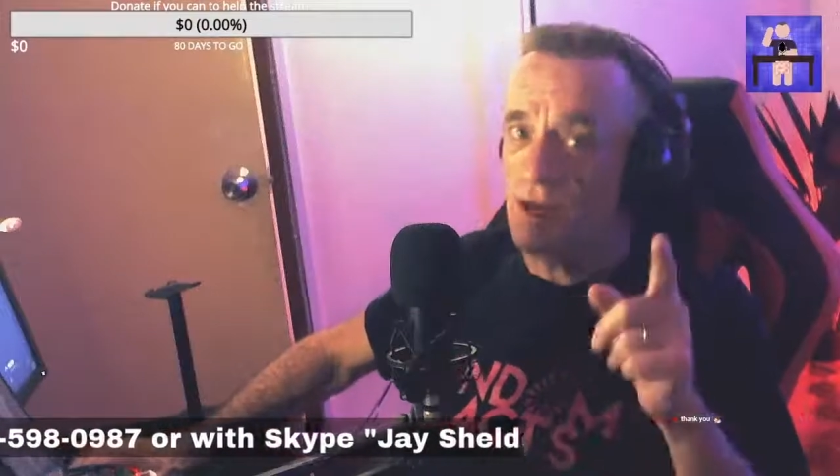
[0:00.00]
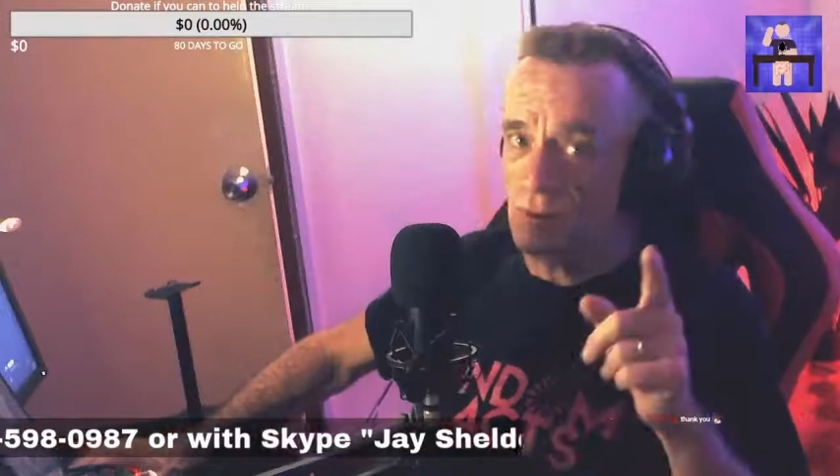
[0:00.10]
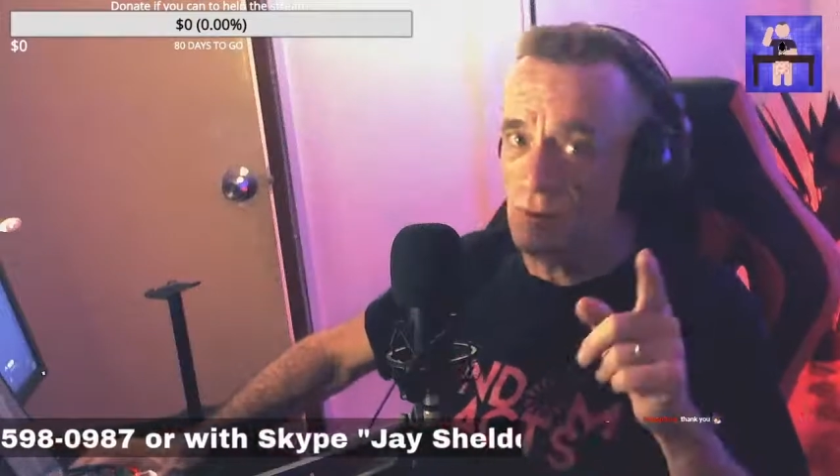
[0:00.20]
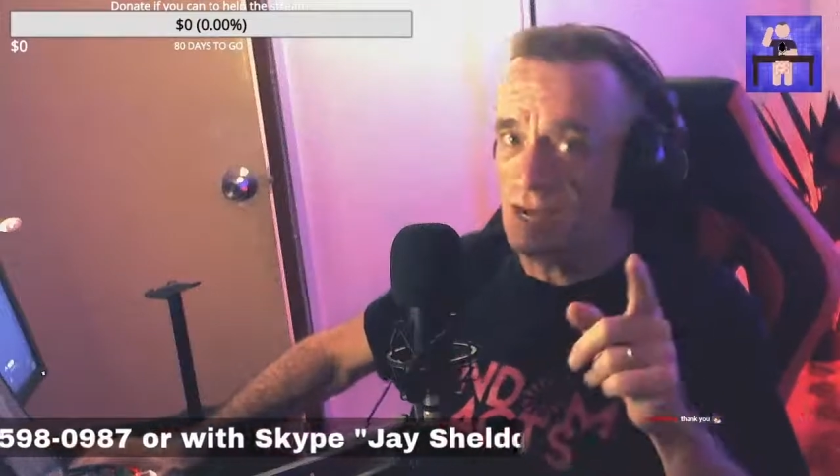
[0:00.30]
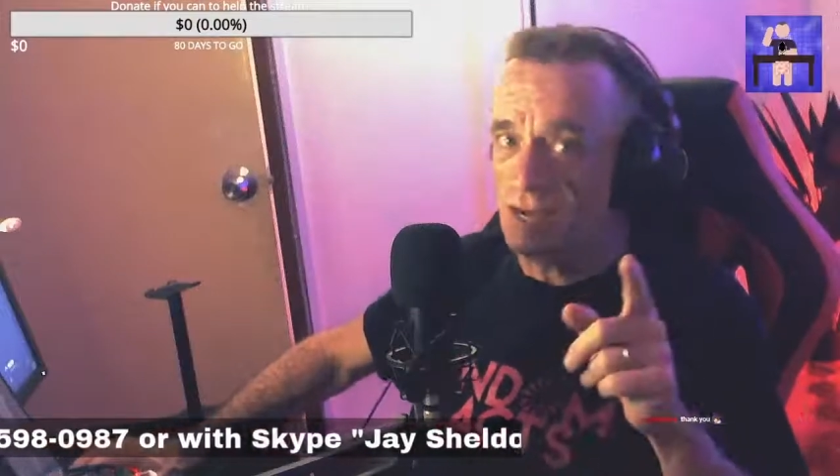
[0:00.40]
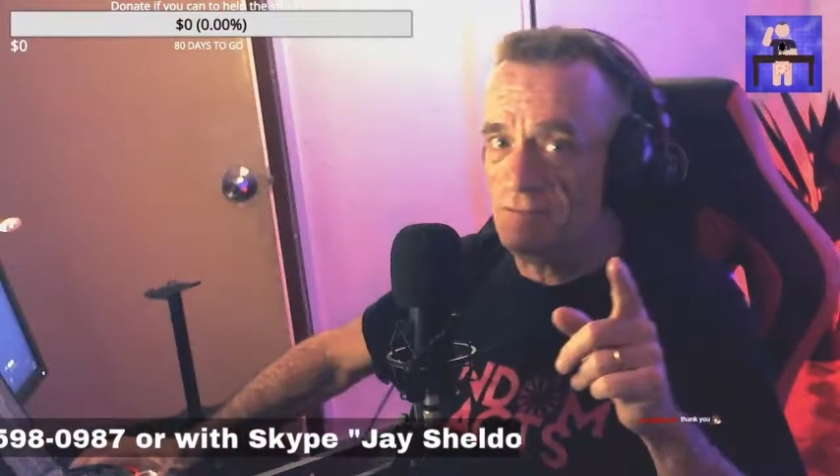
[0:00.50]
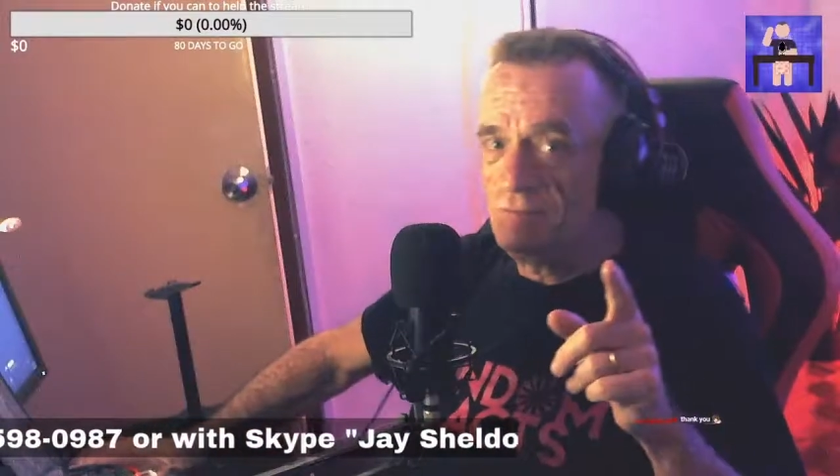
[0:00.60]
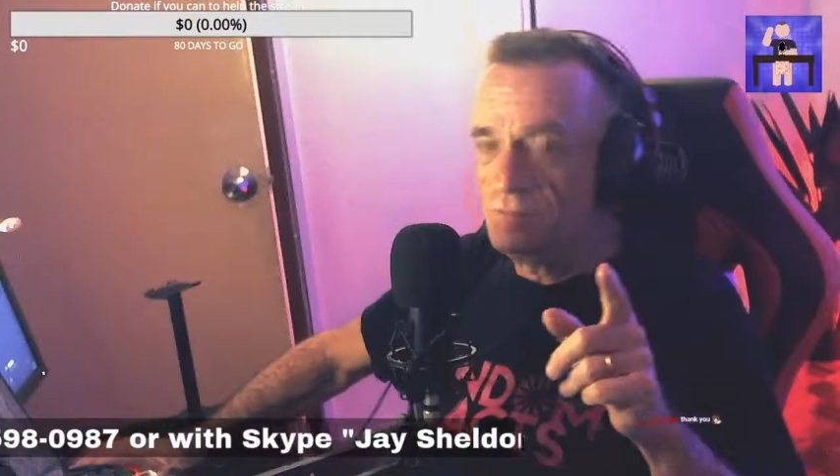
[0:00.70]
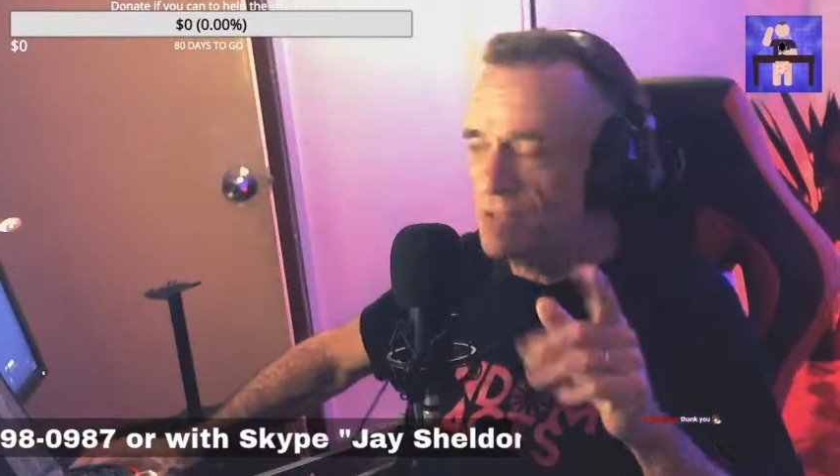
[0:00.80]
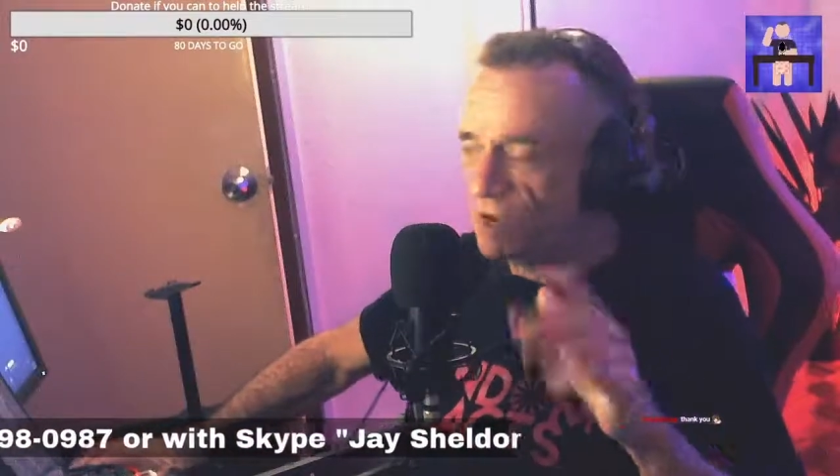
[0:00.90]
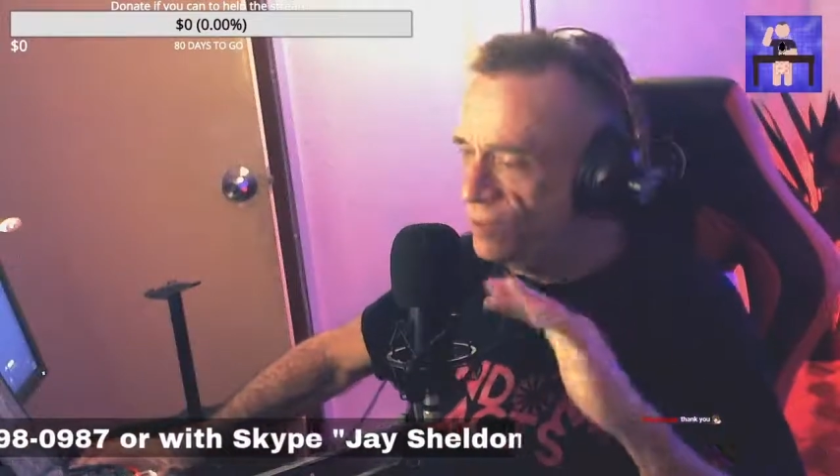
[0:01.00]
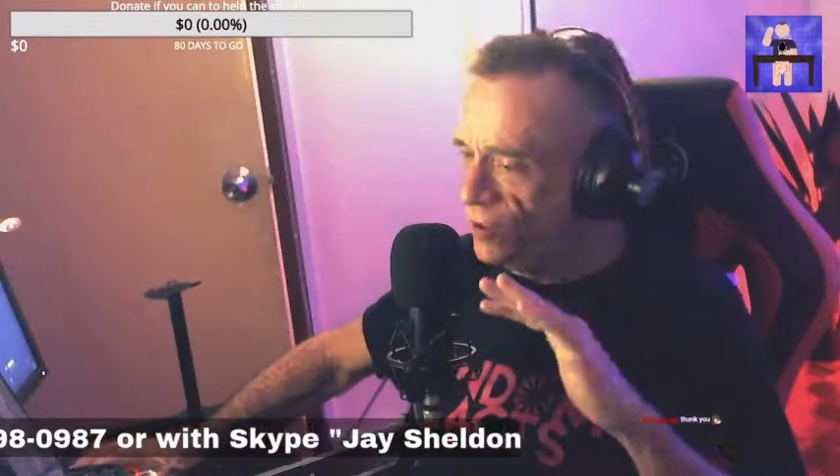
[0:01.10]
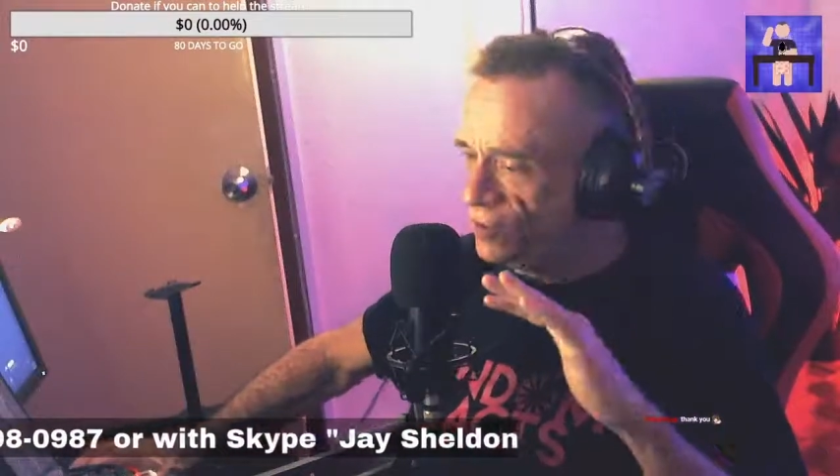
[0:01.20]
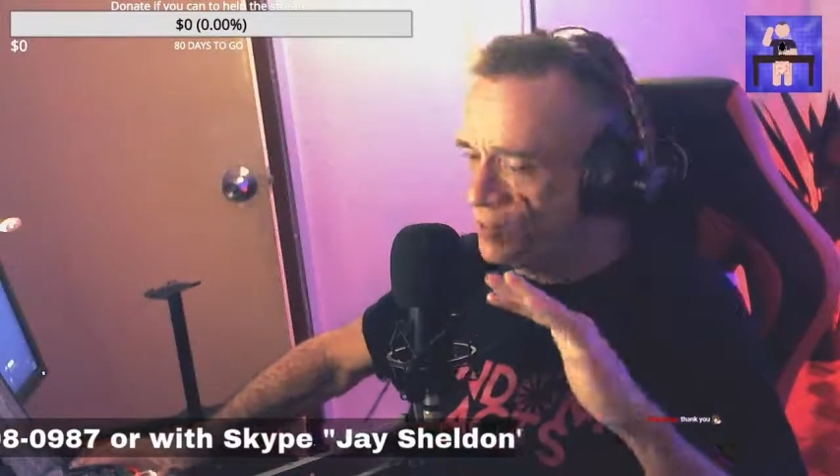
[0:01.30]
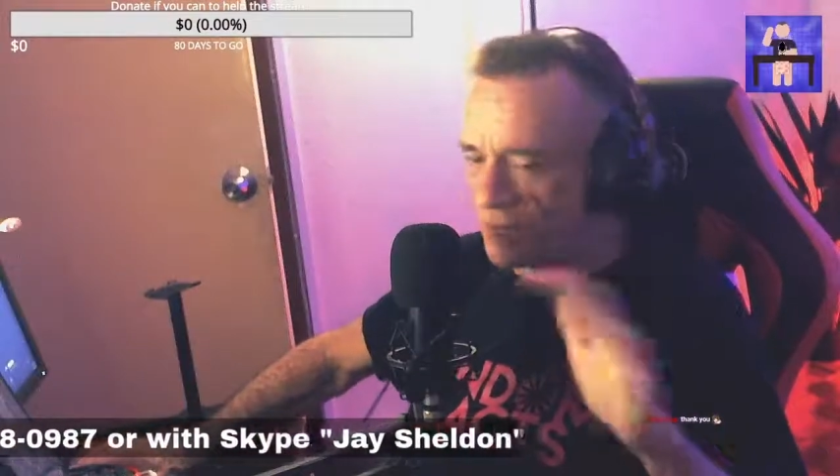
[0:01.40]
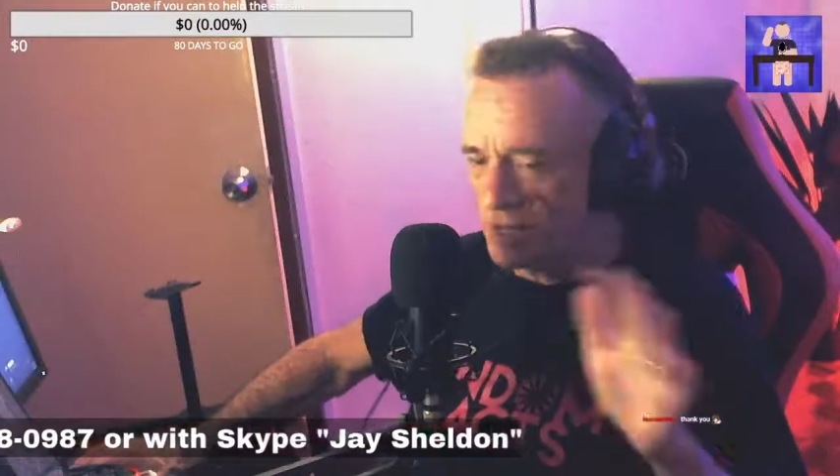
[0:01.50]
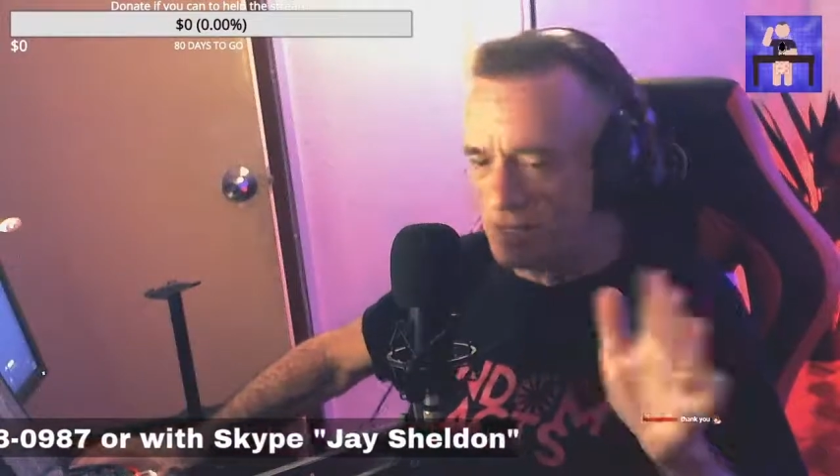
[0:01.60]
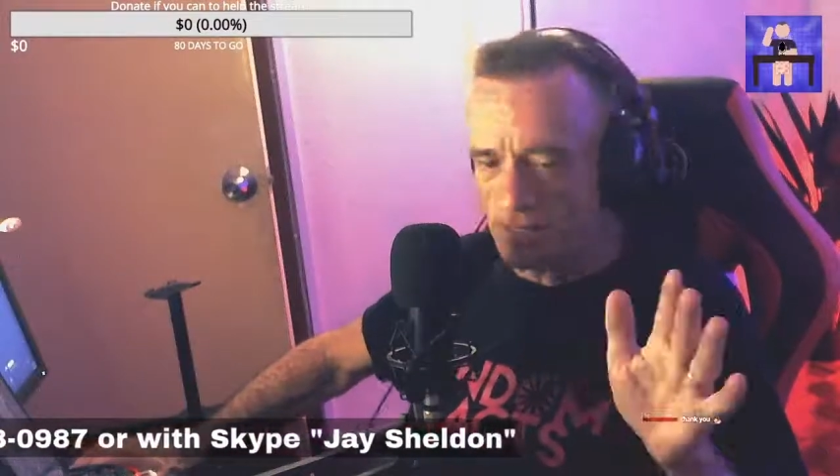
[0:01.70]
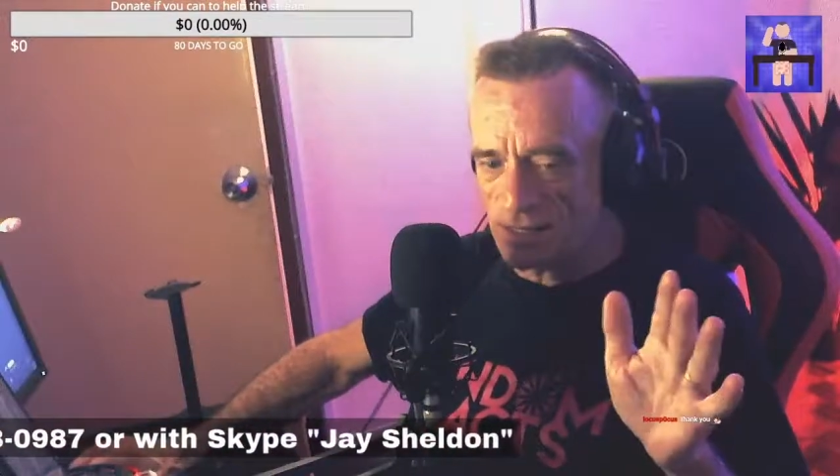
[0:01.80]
way. Of all the things